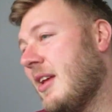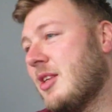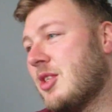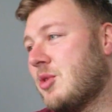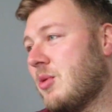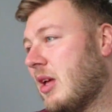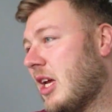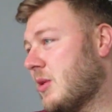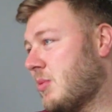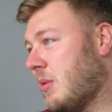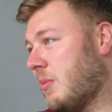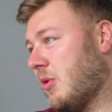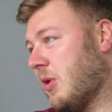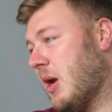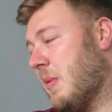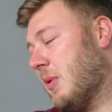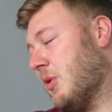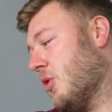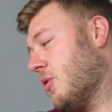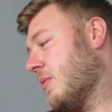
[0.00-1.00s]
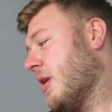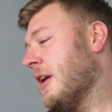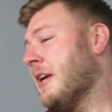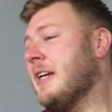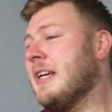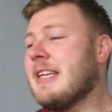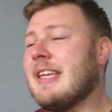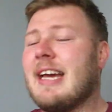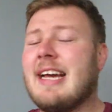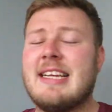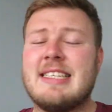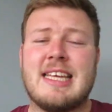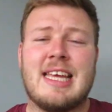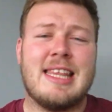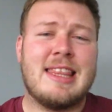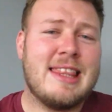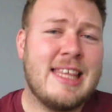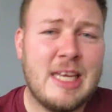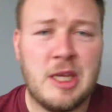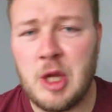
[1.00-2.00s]
So that's what we're going to be doing. Guys,
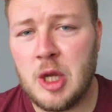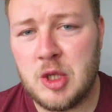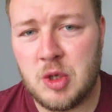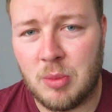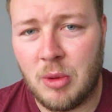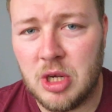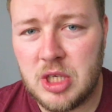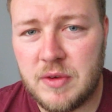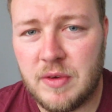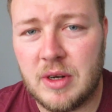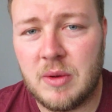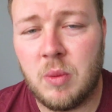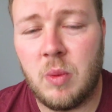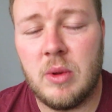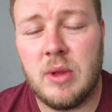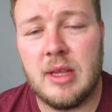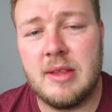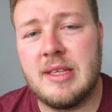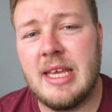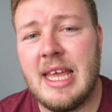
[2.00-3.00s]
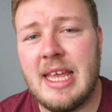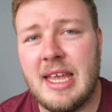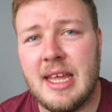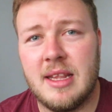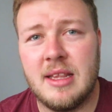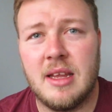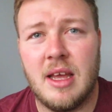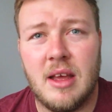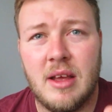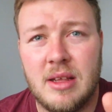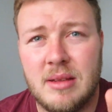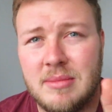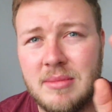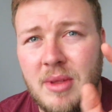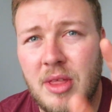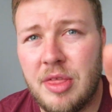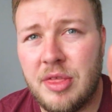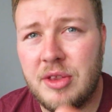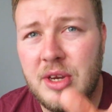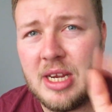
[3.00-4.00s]
thank you so much for Taking
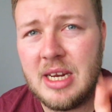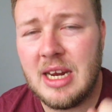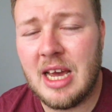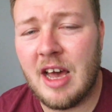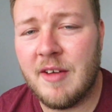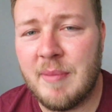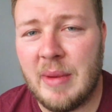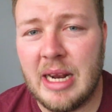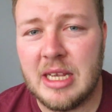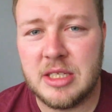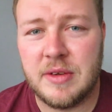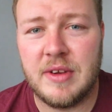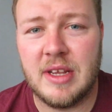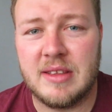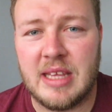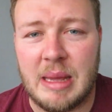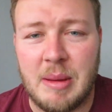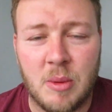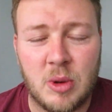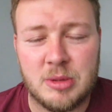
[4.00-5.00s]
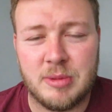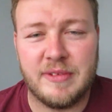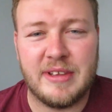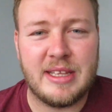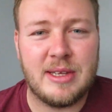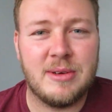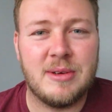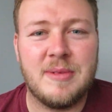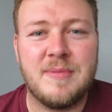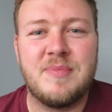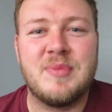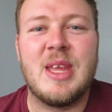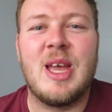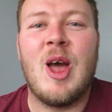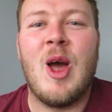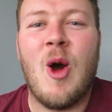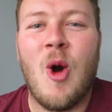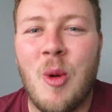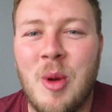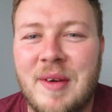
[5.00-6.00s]
three and a half minutes of your time to watch my video.
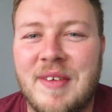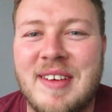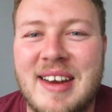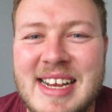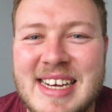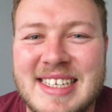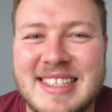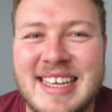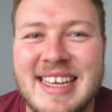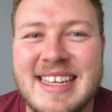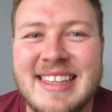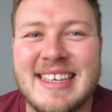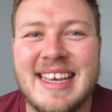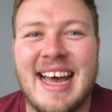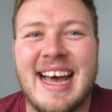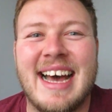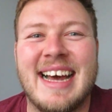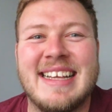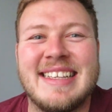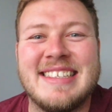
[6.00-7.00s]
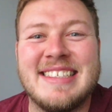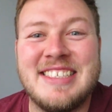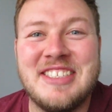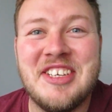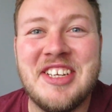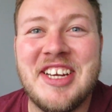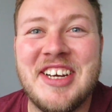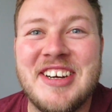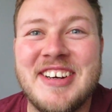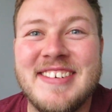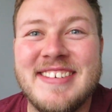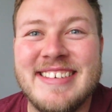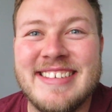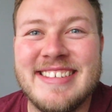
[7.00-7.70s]
Hope you have a nice night and cheerio!